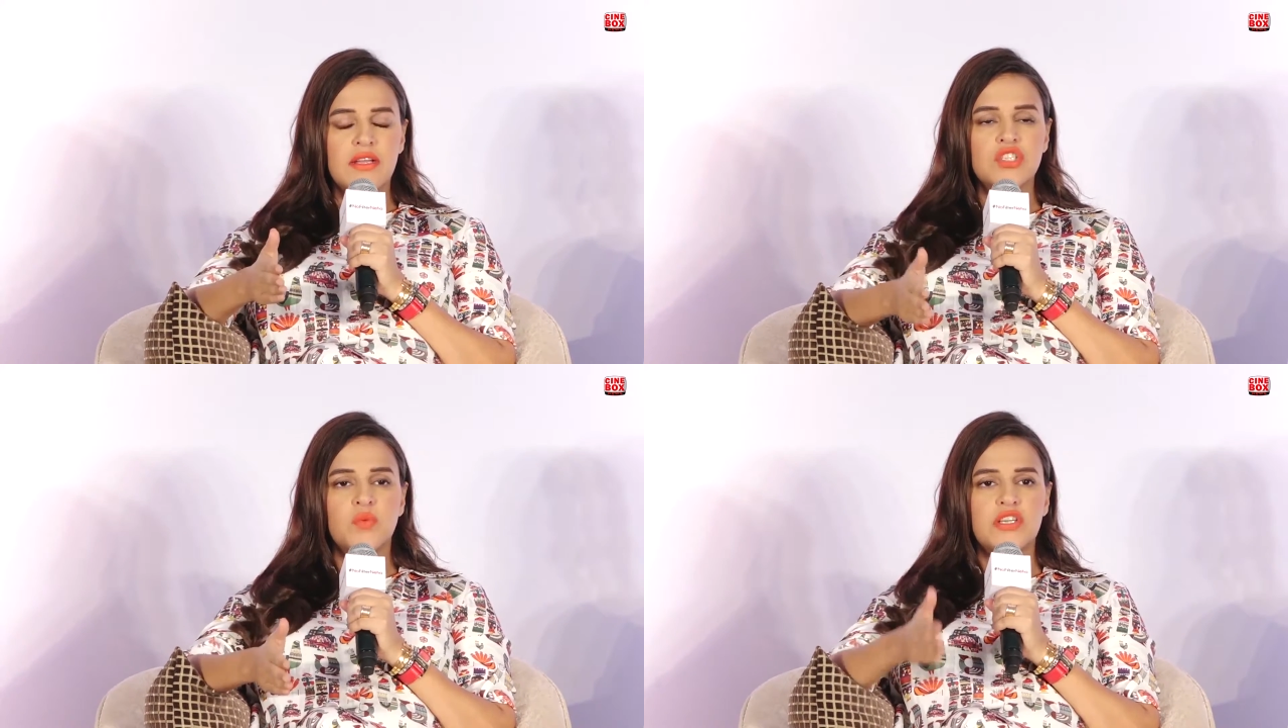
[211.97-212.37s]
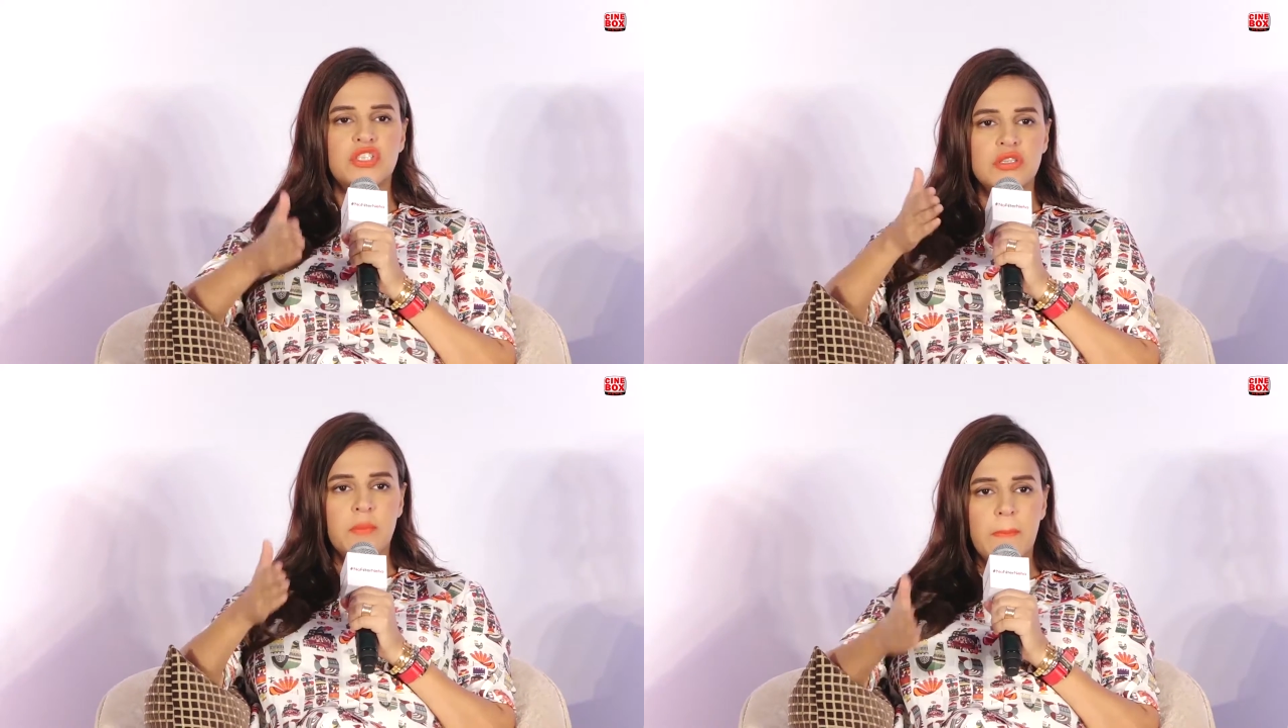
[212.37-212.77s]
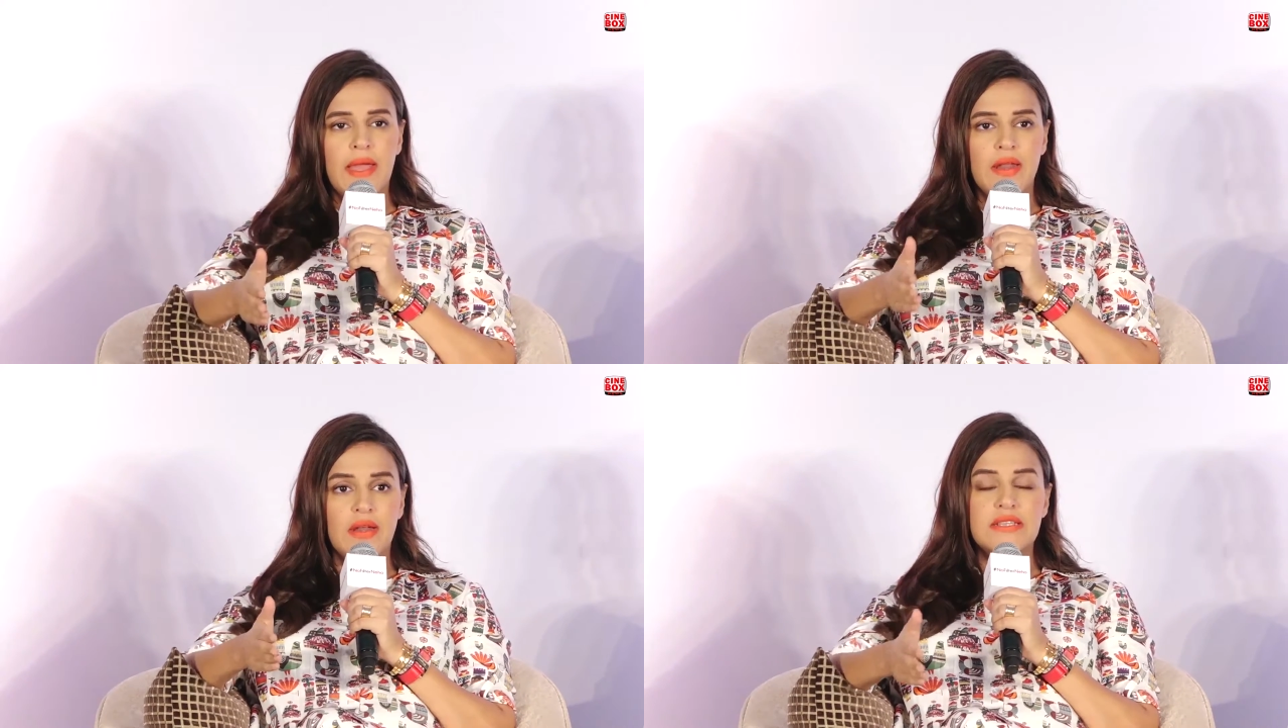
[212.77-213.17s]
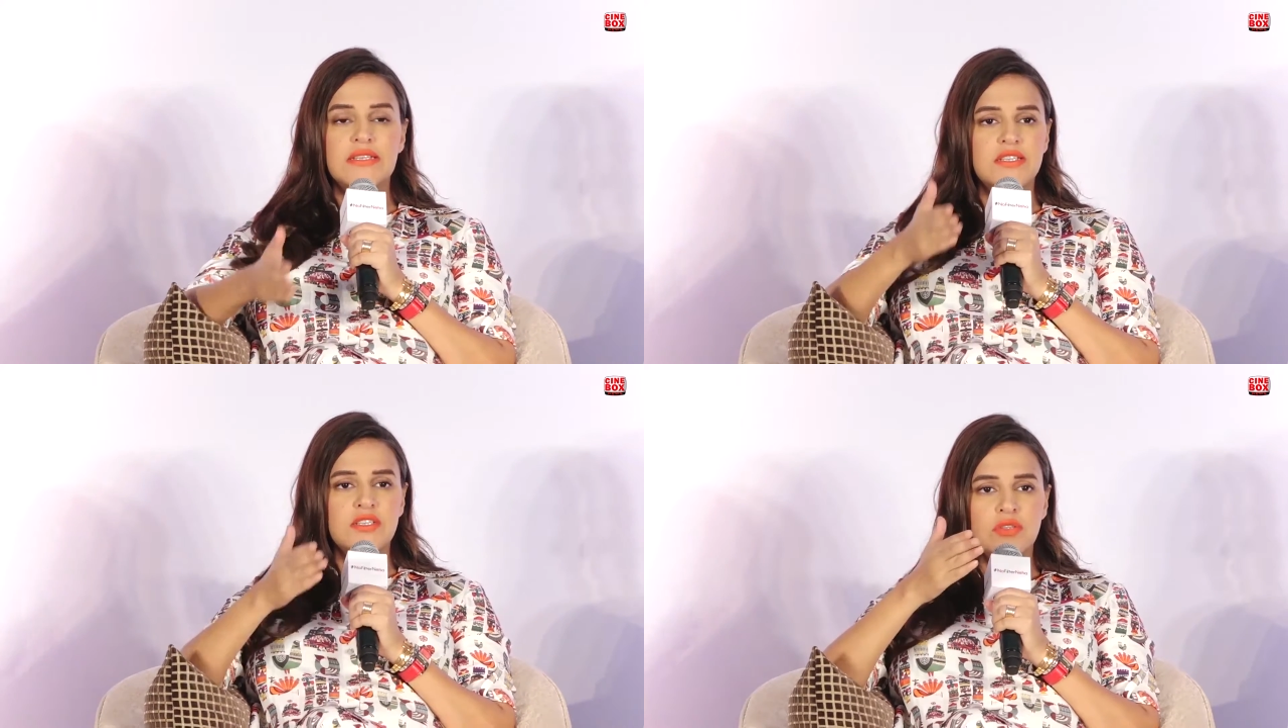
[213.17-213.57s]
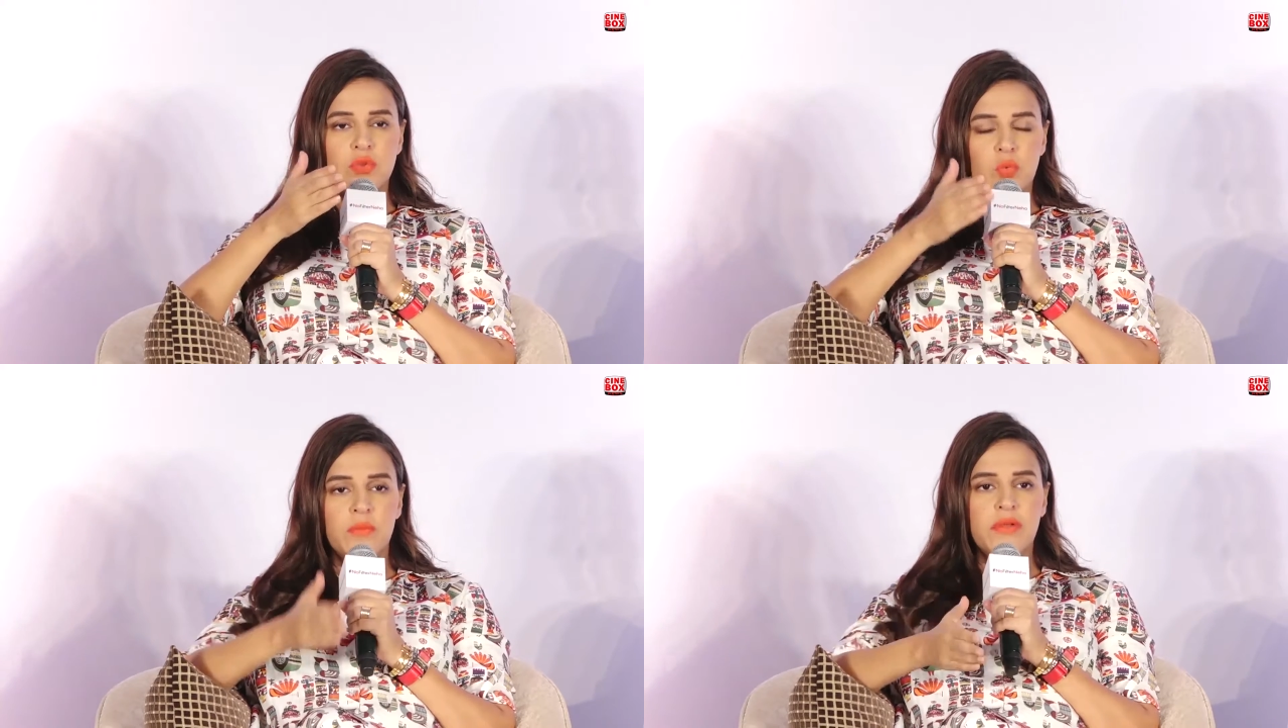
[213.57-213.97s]
Let's question the men. Let's listen to the
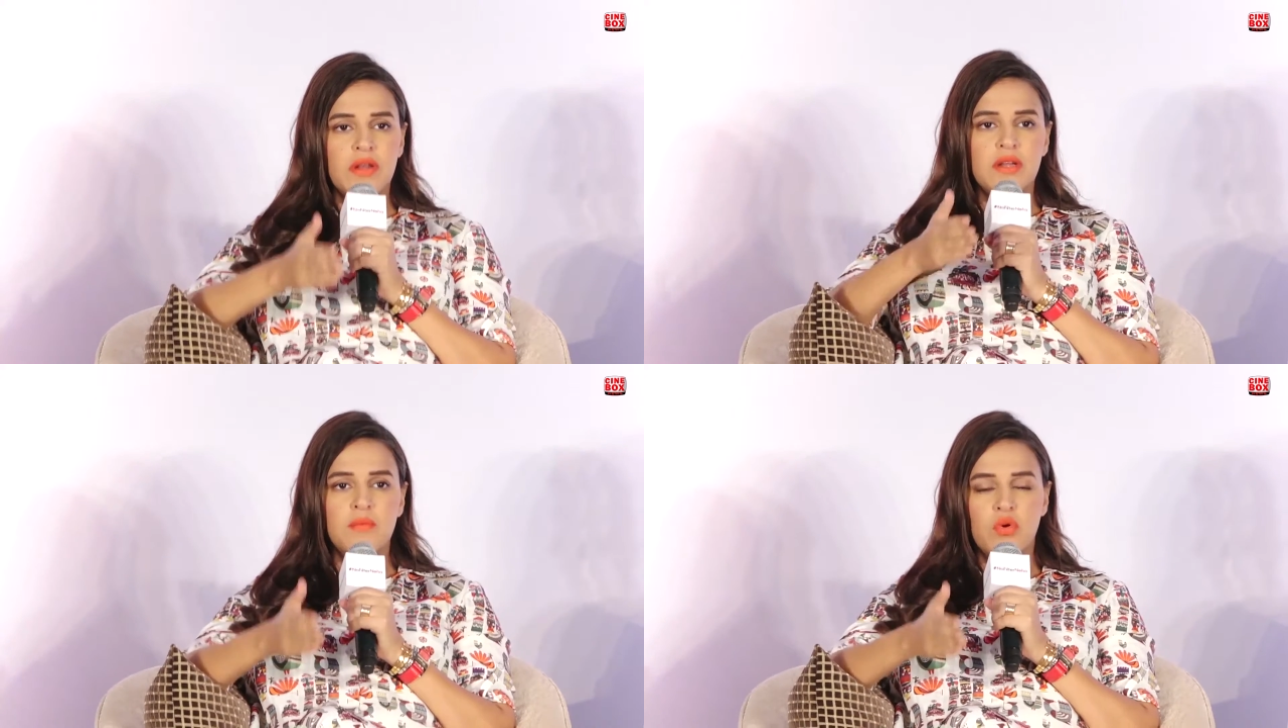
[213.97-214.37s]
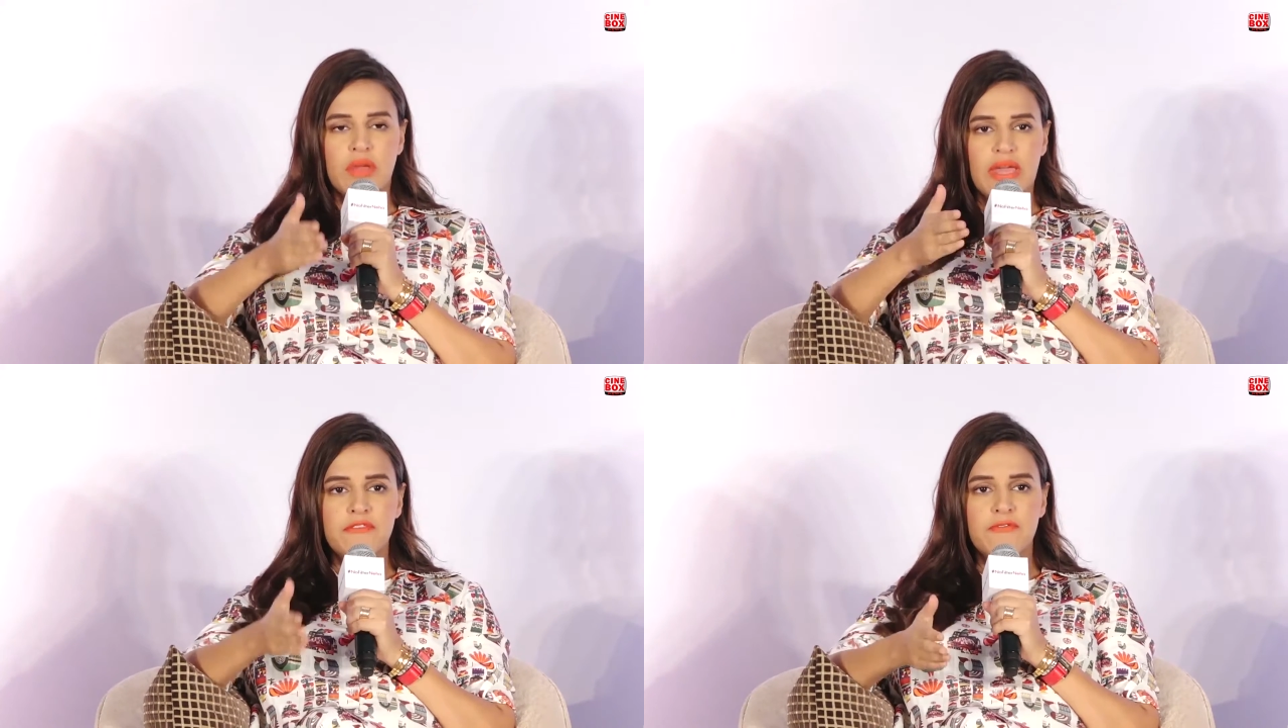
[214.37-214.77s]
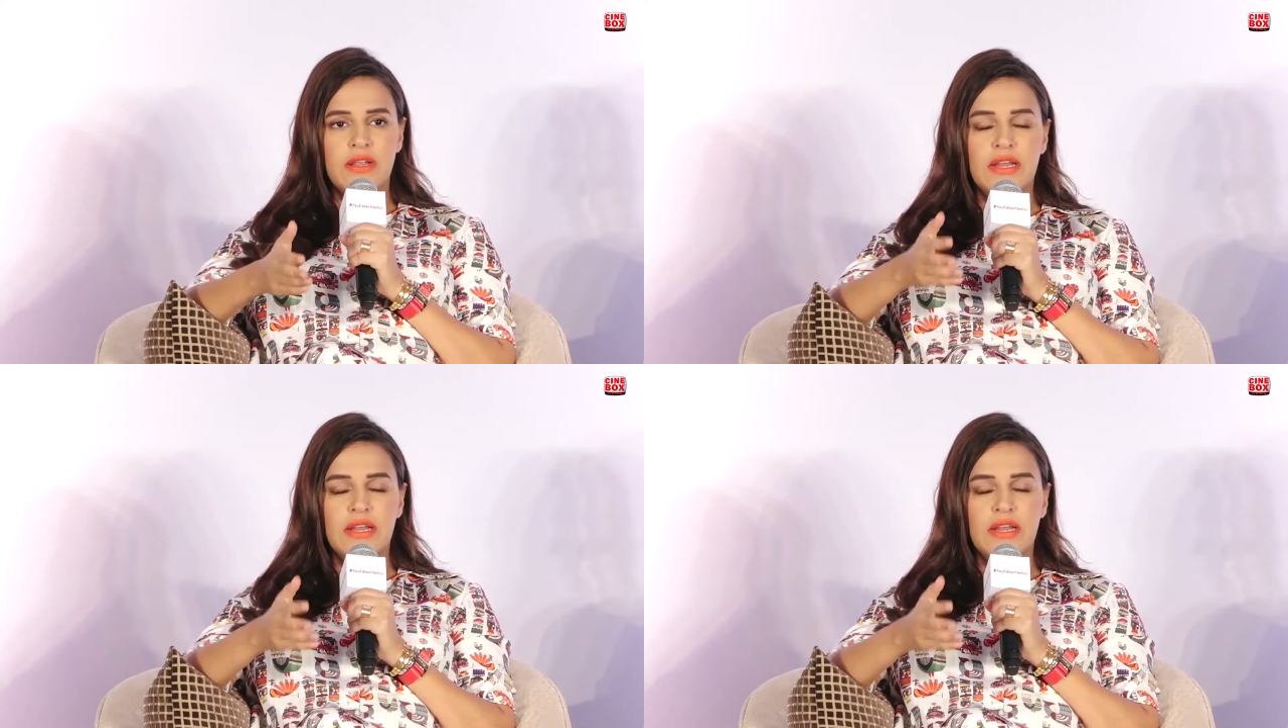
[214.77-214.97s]
women a little more carefully.